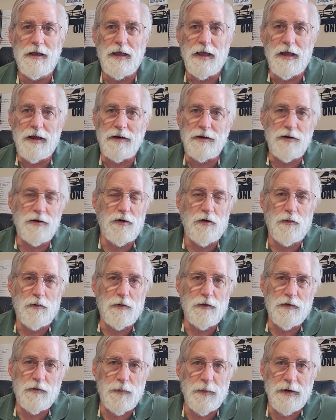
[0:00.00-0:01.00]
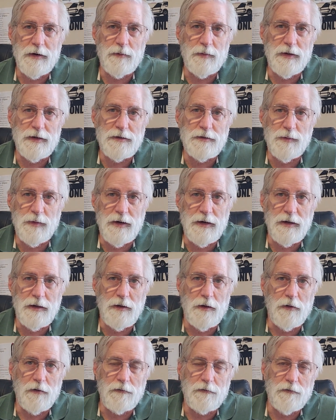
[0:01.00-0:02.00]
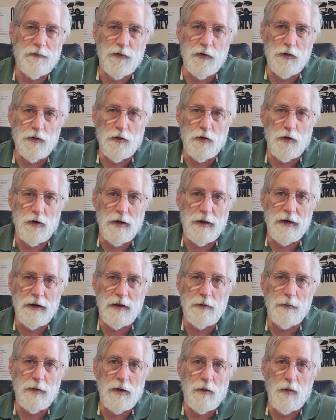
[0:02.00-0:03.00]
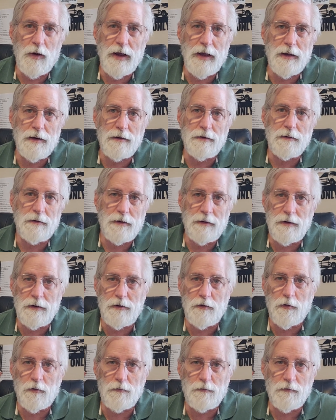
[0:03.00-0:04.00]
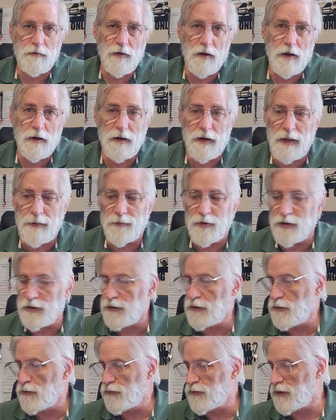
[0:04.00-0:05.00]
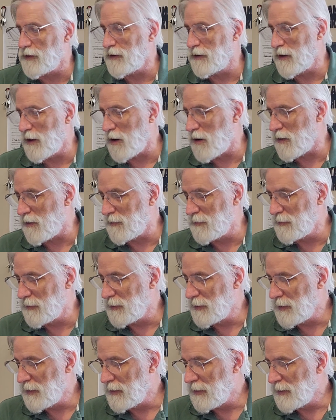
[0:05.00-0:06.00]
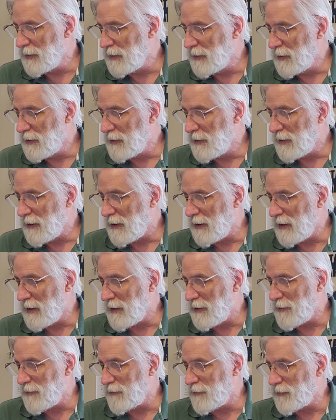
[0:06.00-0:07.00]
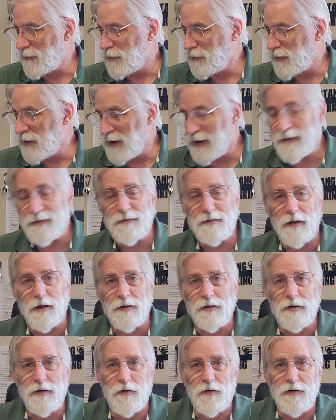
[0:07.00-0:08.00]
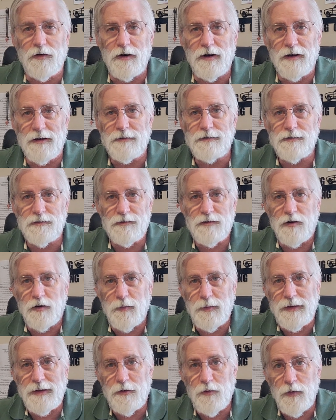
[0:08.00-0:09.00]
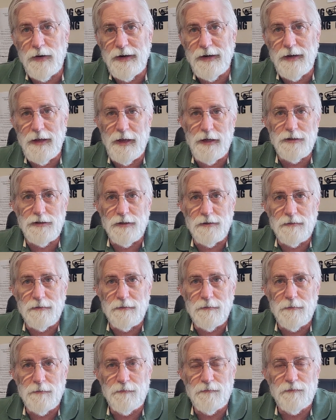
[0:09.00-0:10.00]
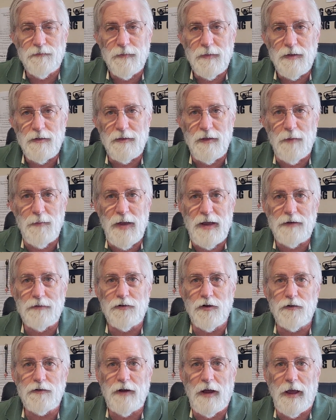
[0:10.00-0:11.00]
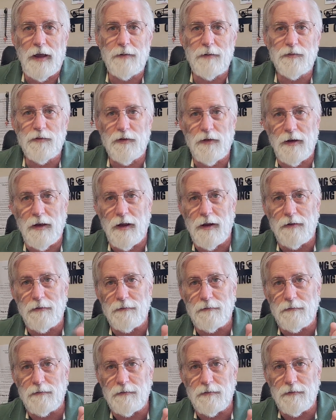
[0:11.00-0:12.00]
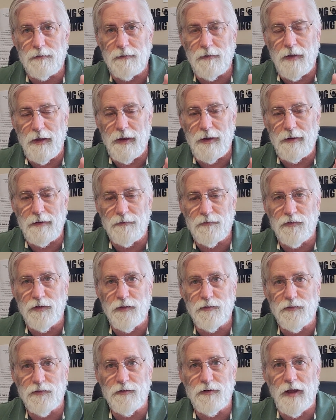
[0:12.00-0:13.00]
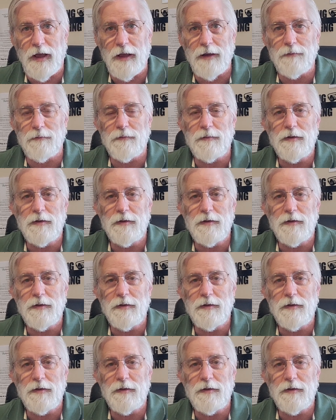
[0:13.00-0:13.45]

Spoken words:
And you don't want to spend a bunch of money on fuel and it be wet and you're unable to use it at all. The next thing on your list is going to be a queen catcher. They make two types. I got a scissor type,